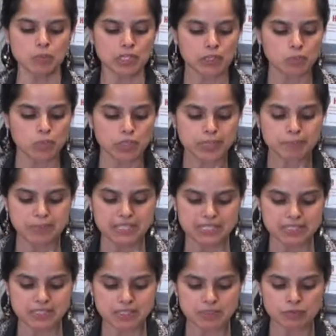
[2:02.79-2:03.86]
well, would it be
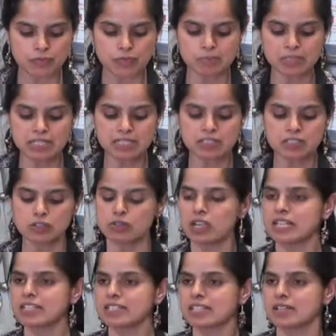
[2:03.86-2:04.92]
easier for me to grind it